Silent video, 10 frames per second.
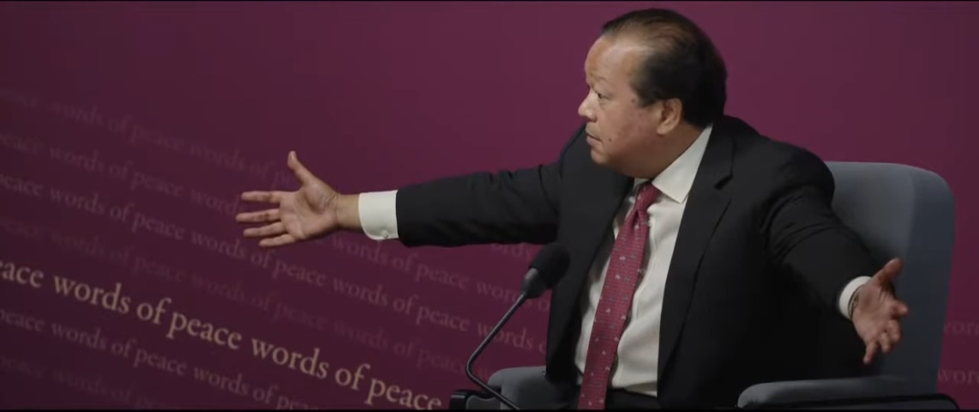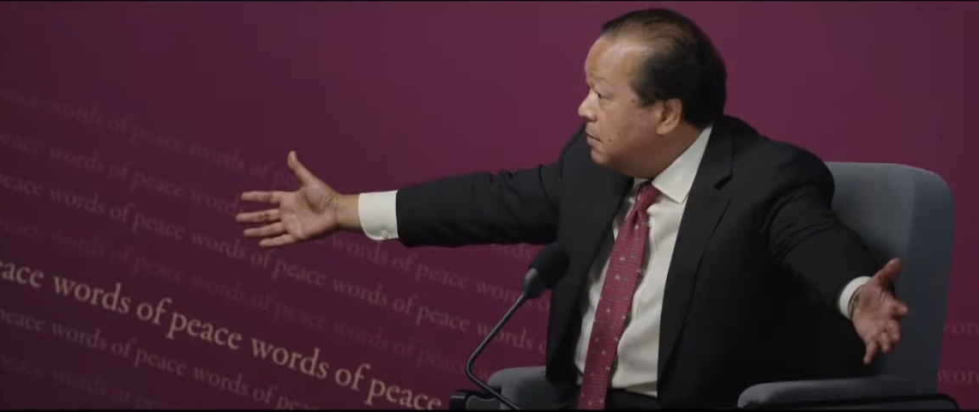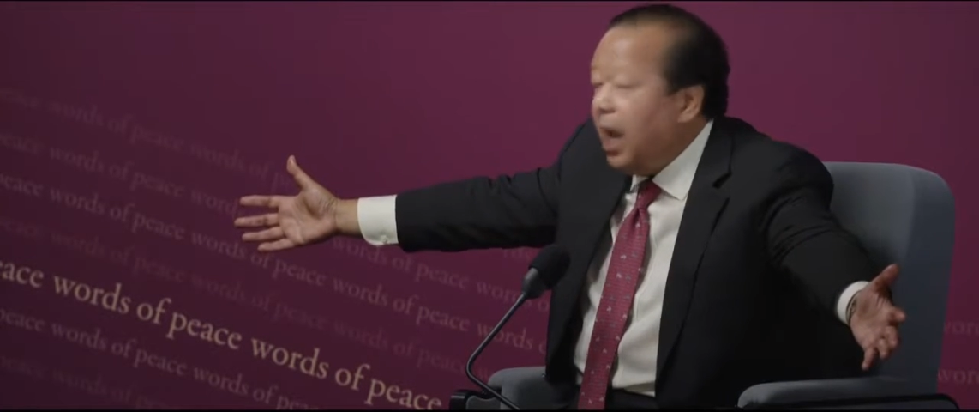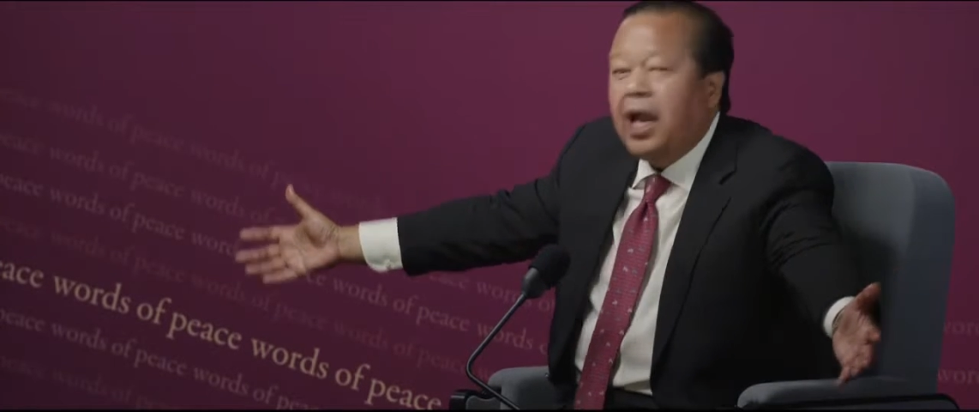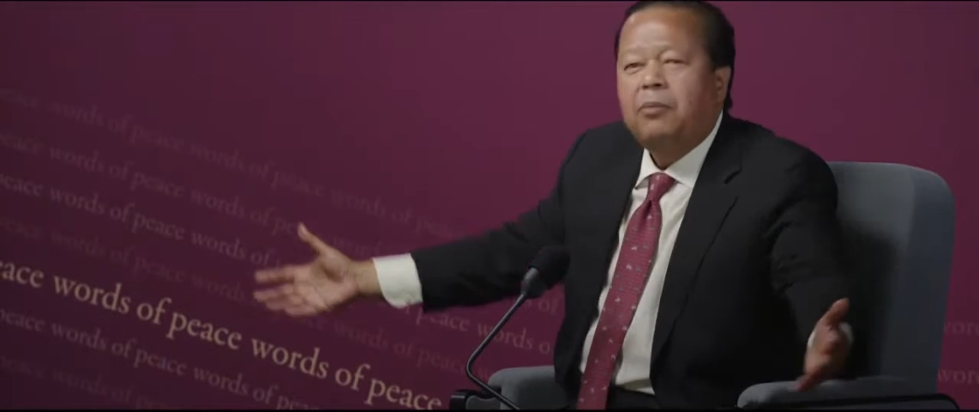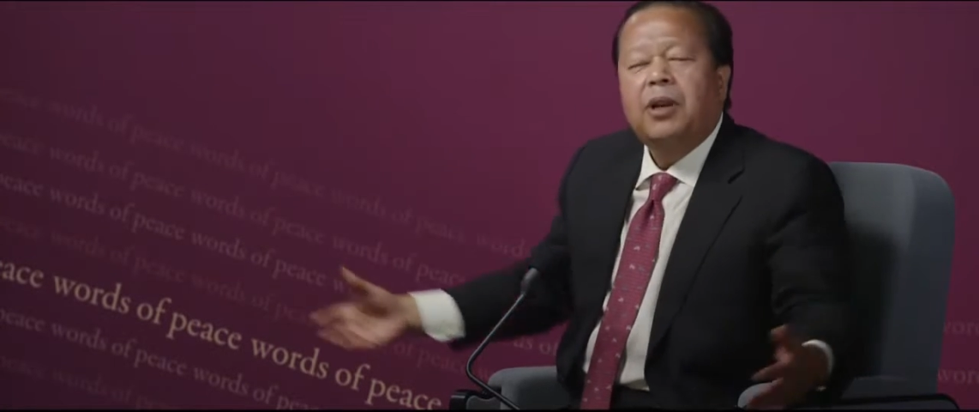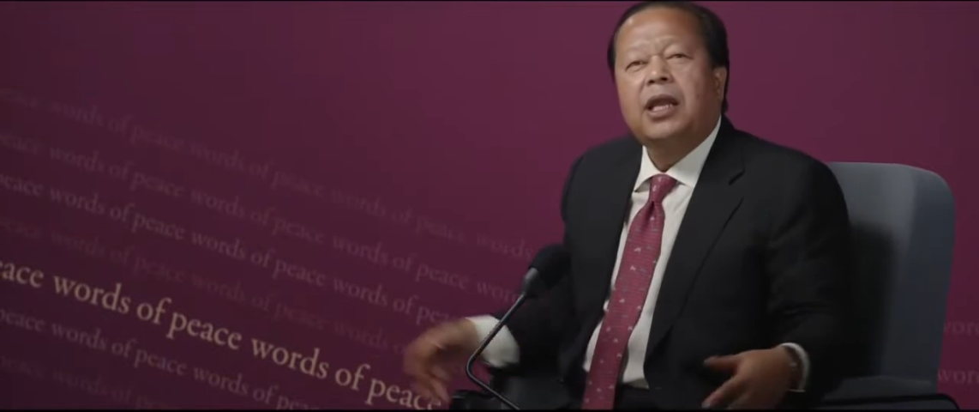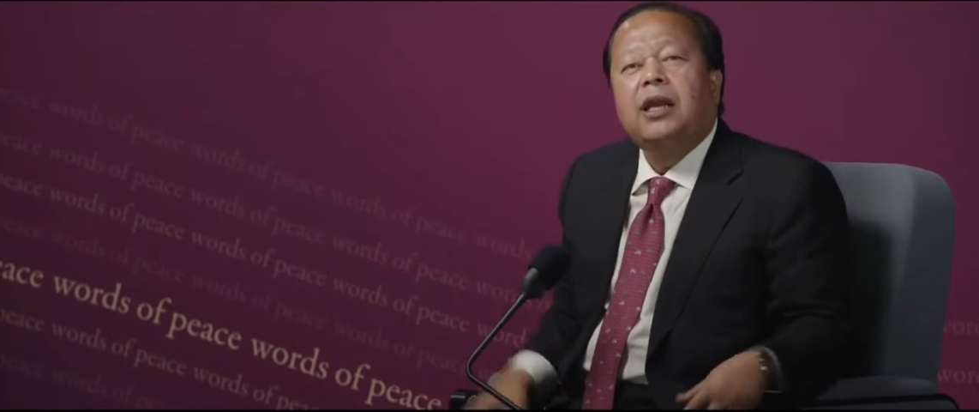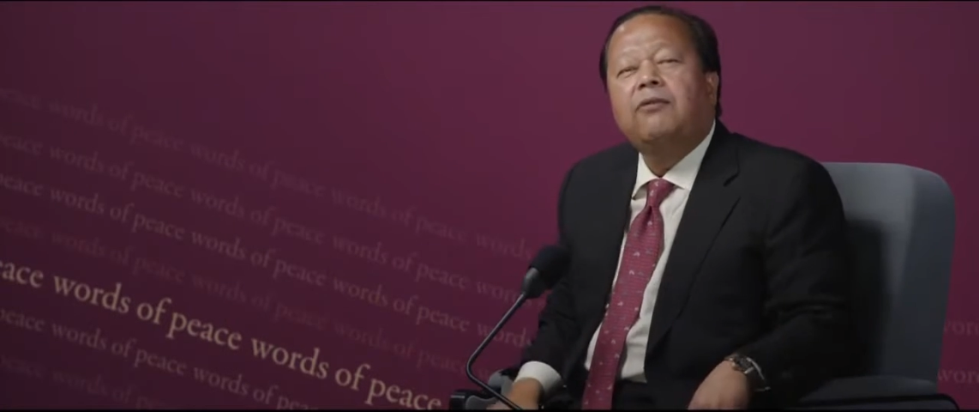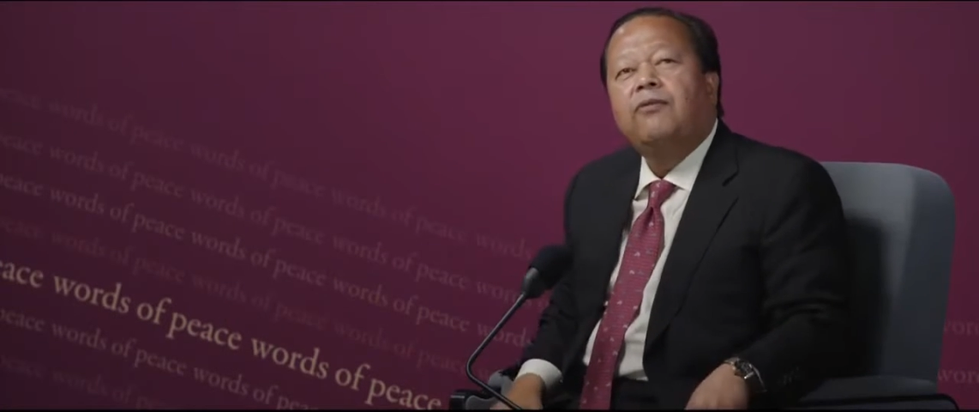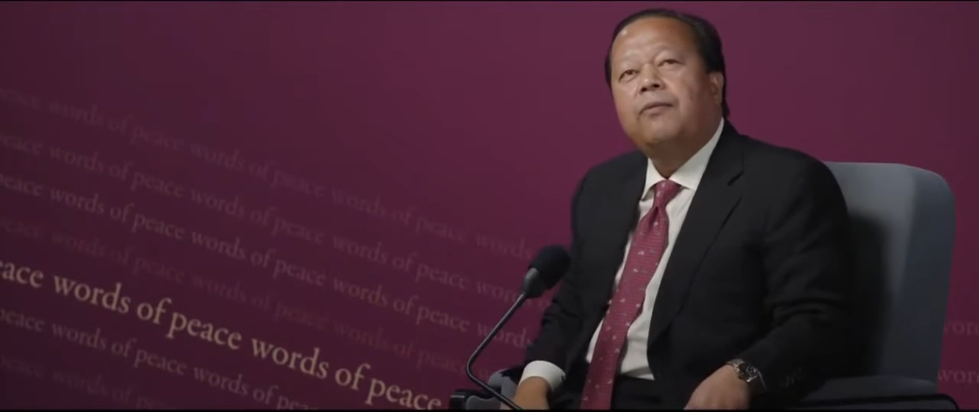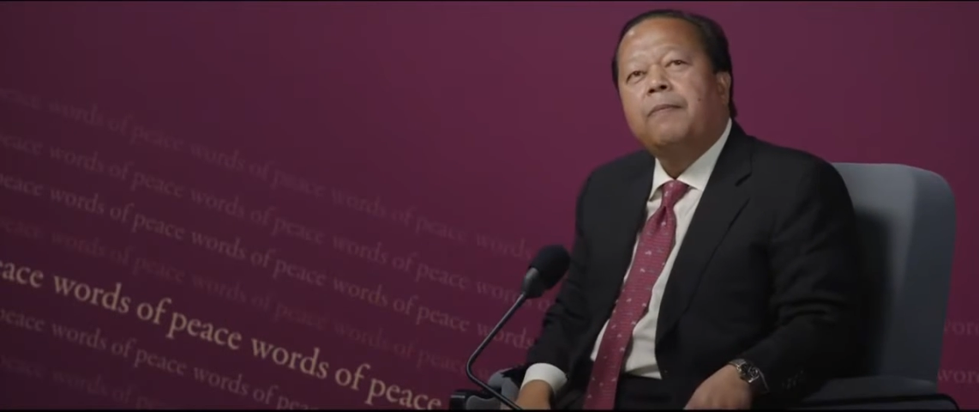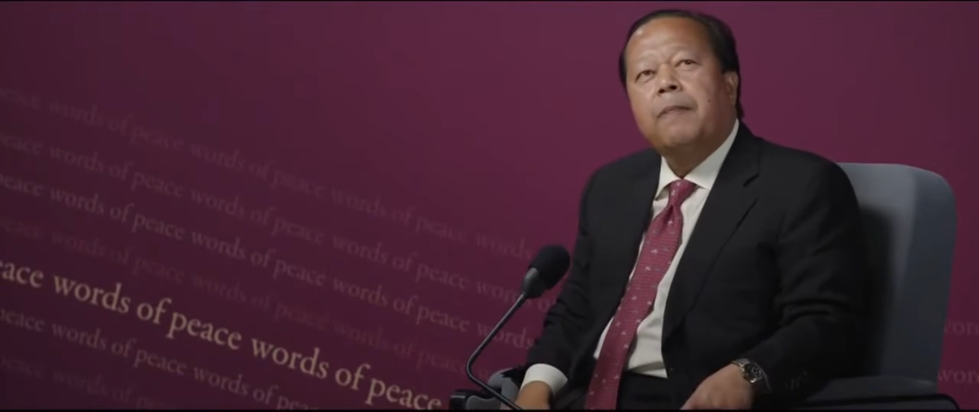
I believe